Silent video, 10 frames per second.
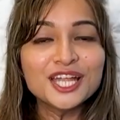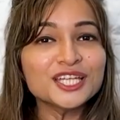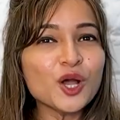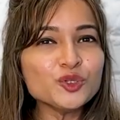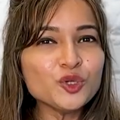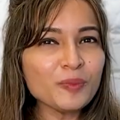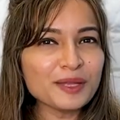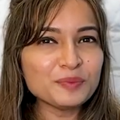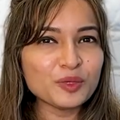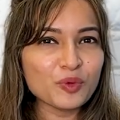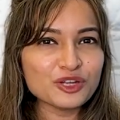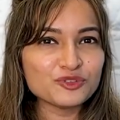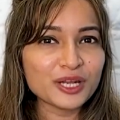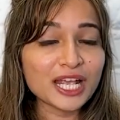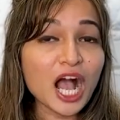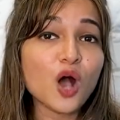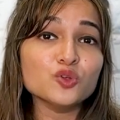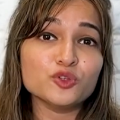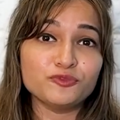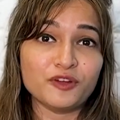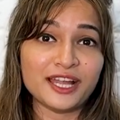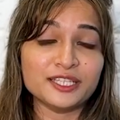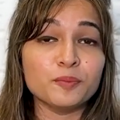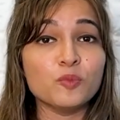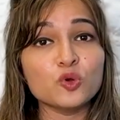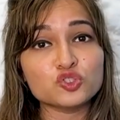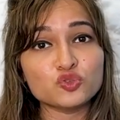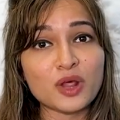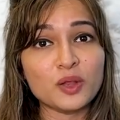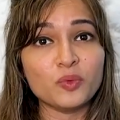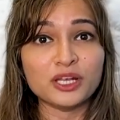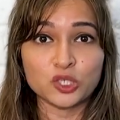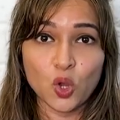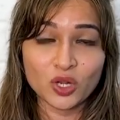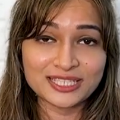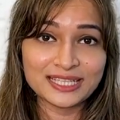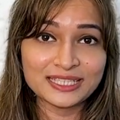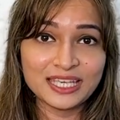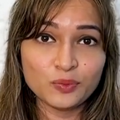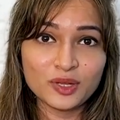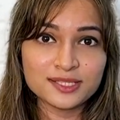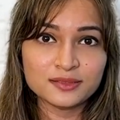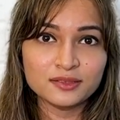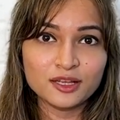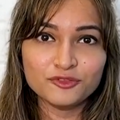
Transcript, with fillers: Now, you might be wondering how to find the most relevant long tail keywords.